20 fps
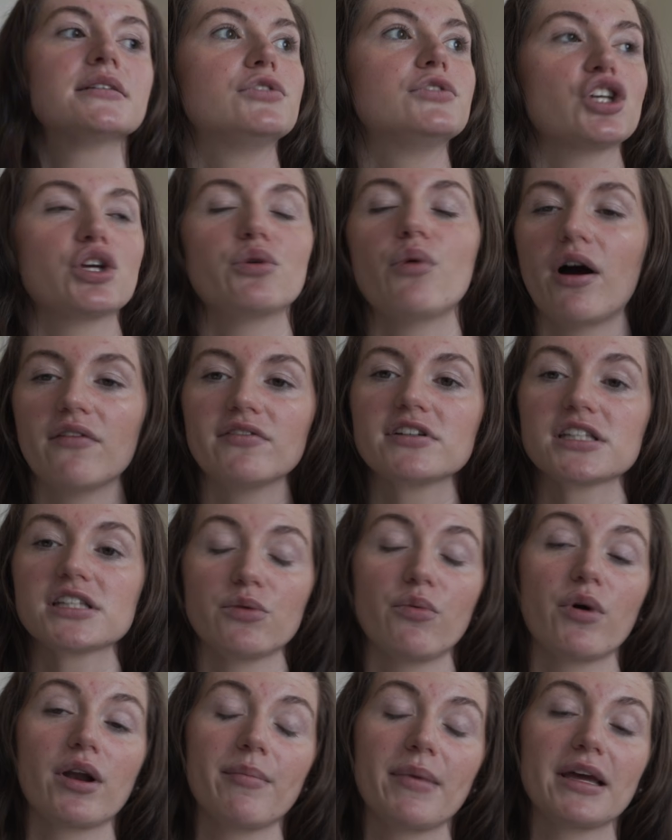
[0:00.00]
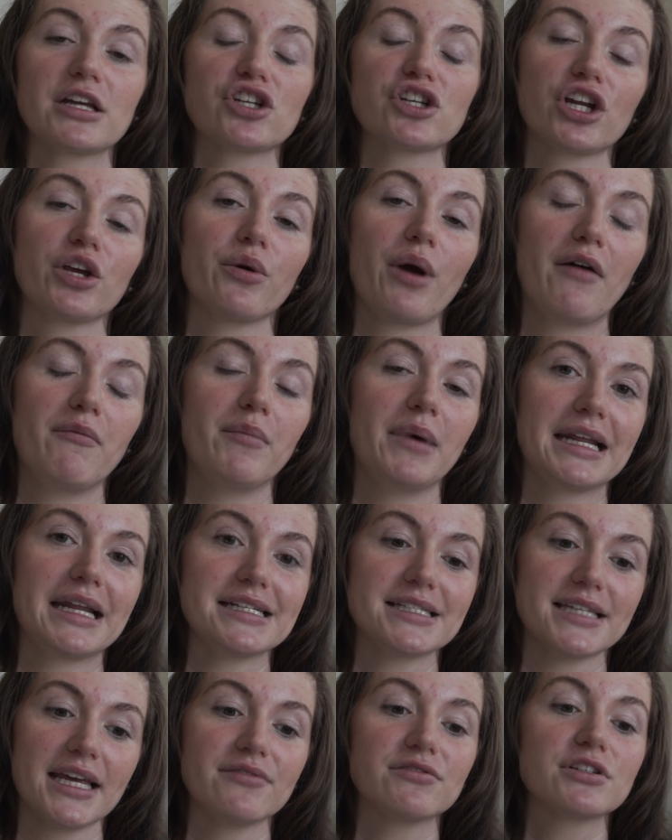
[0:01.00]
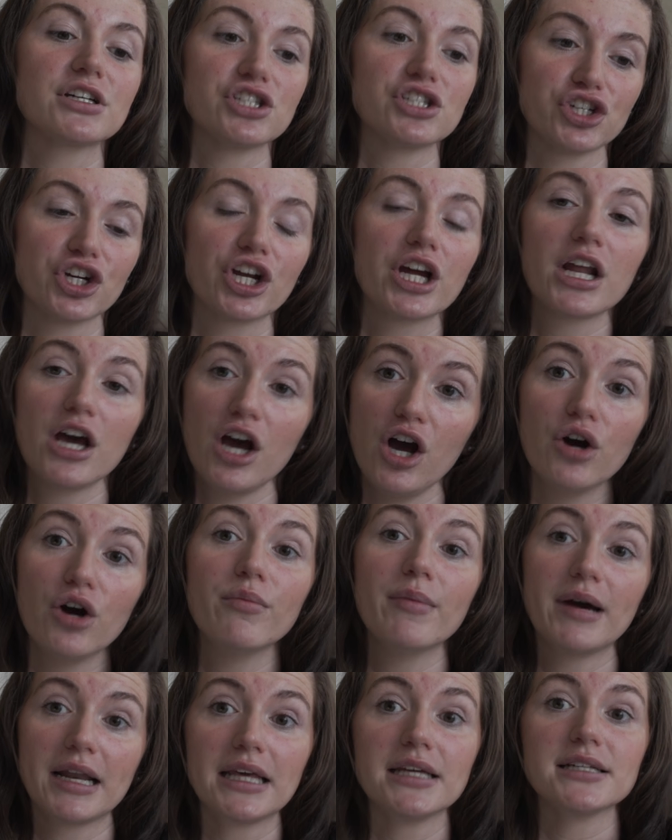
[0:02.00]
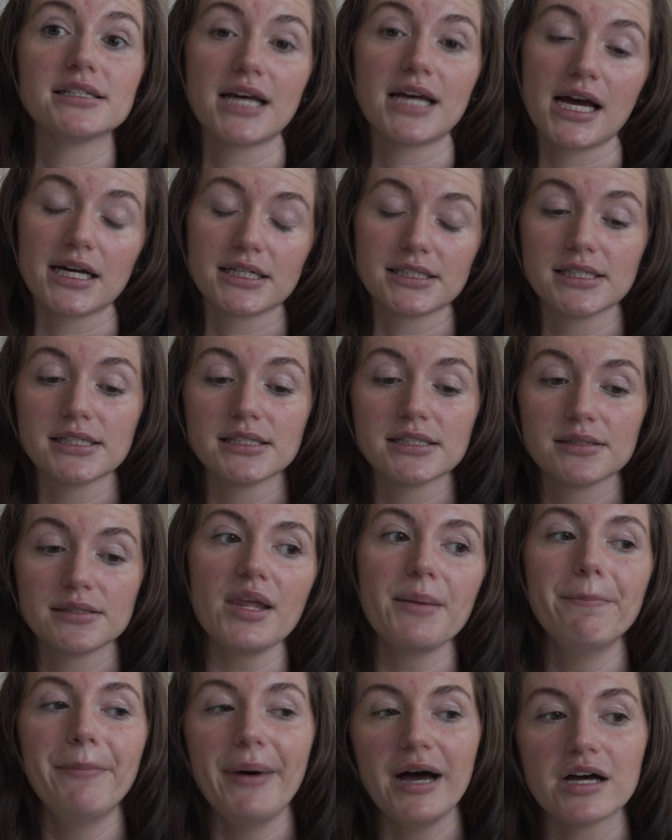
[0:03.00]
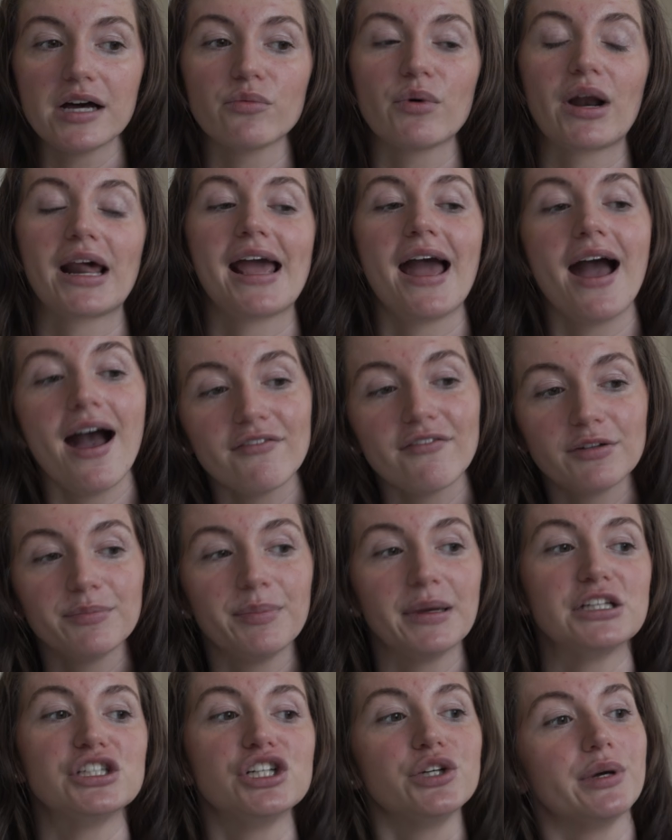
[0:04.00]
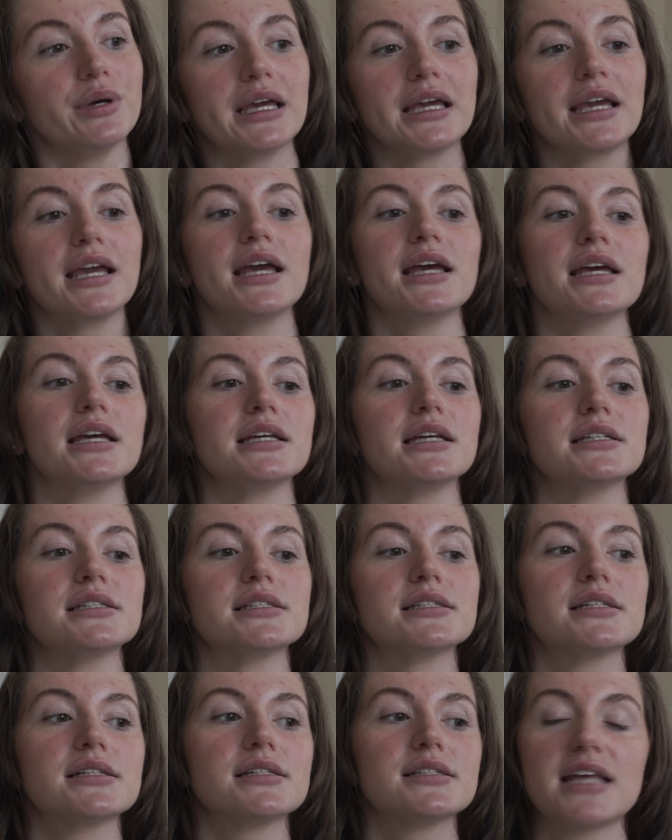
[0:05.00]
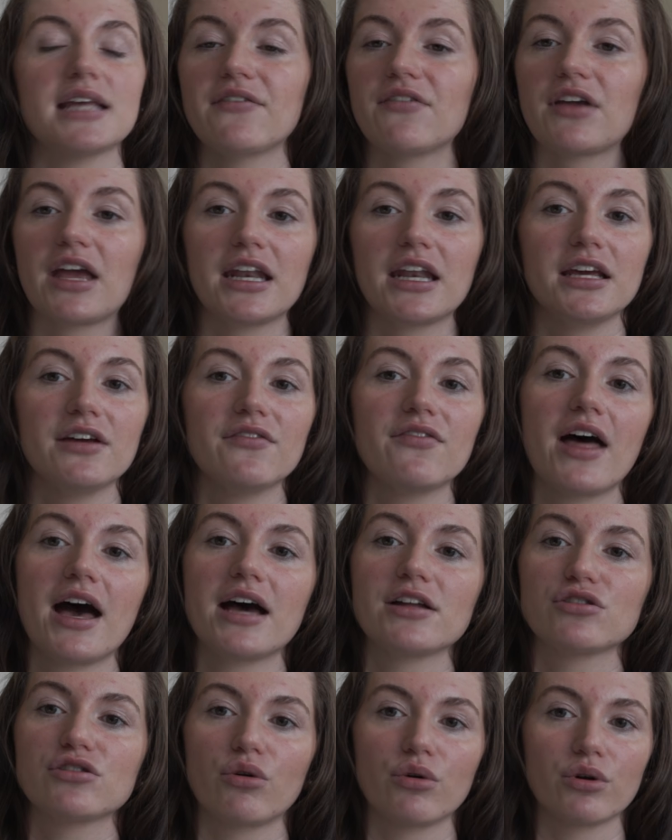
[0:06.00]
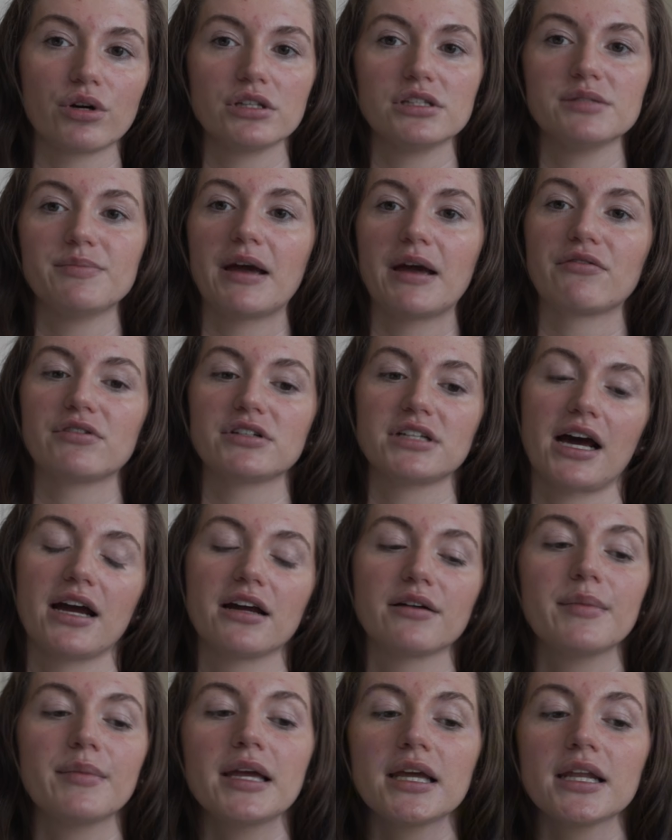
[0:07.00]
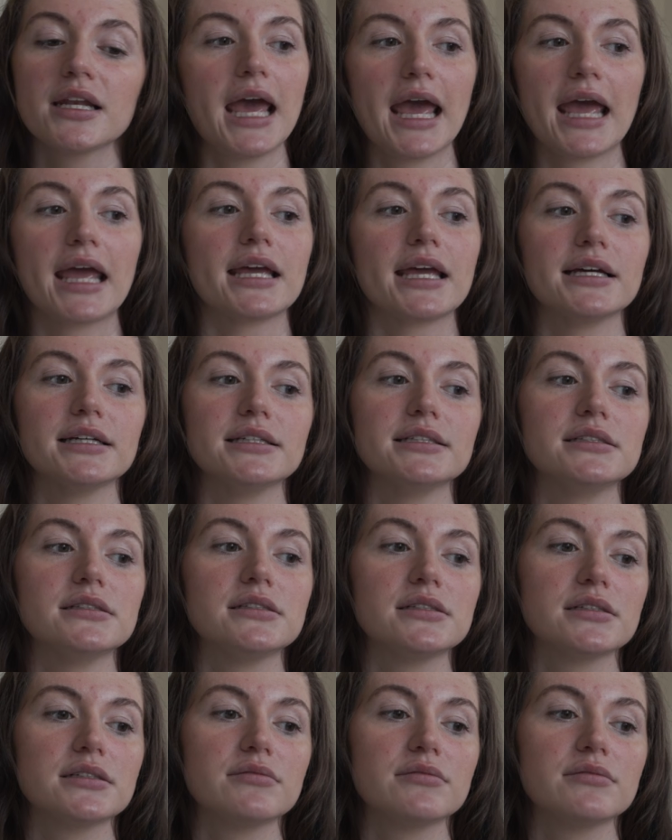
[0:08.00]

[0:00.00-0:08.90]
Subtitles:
So you obviously want to make sure you have money saved because you're gonna owe money in taxes. But what I haven't been doing is saving any of that towards my retirement. And